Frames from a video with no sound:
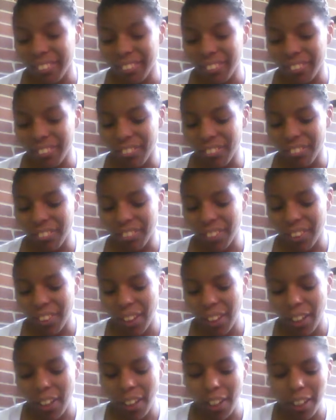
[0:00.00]
you're gonna
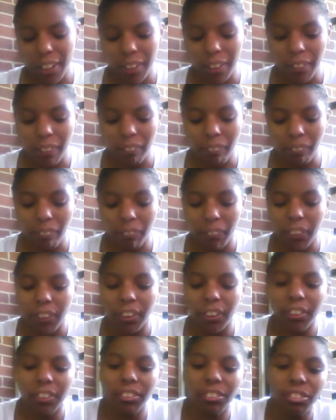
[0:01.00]
add the
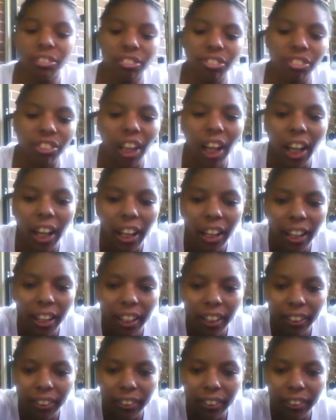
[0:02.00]
butter shine.